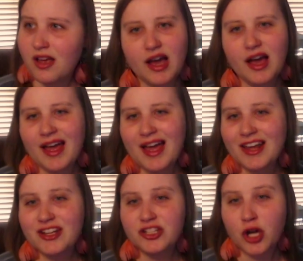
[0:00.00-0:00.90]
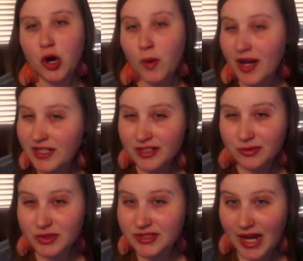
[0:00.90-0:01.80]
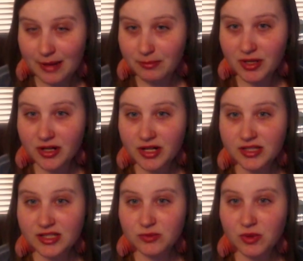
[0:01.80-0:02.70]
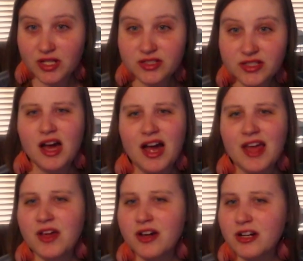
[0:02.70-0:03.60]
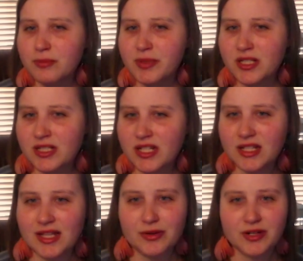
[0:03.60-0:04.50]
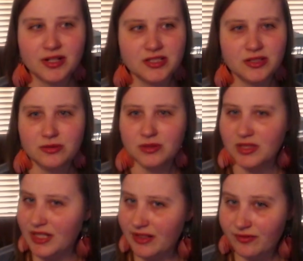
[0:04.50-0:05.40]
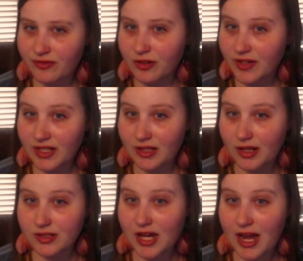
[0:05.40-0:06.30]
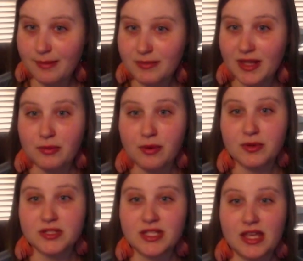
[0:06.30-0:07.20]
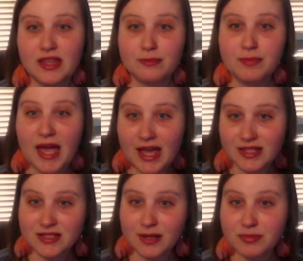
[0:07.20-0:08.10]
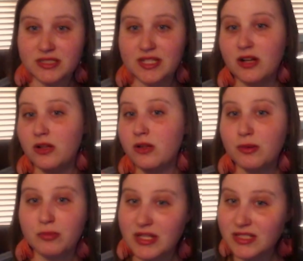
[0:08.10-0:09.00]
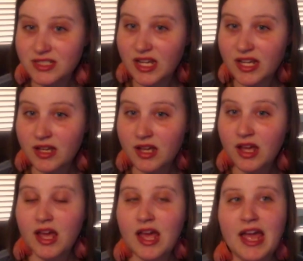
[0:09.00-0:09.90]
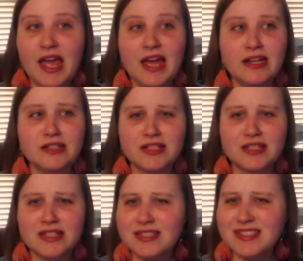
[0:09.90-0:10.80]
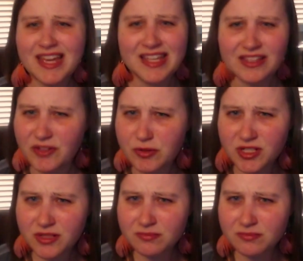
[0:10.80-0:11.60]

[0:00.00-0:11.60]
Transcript: I had no idea what time period this was. I thought her ability allowed her to live for a really long time and that we were seeing the past up until the present day, and this is set in the future.